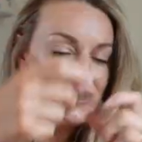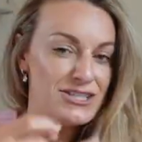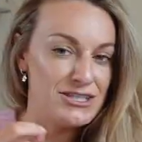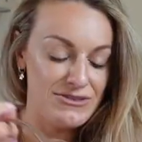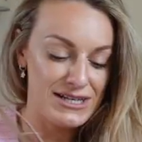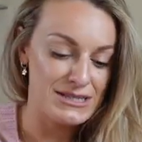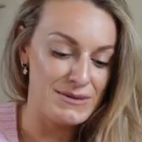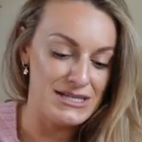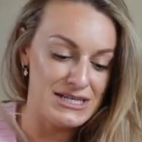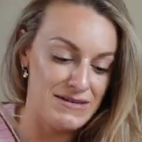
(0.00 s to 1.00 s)
actually really
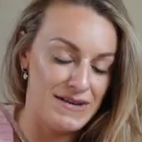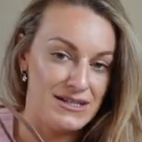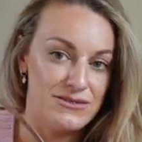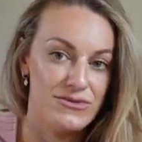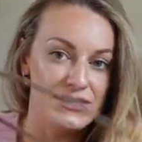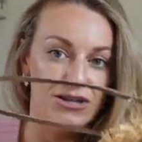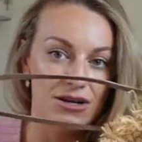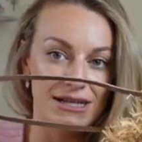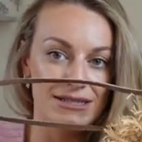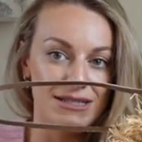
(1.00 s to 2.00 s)
expensive and it's really not
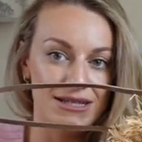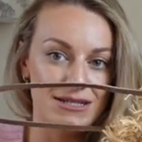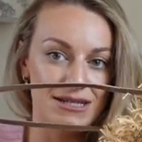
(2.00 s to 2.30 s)
lasted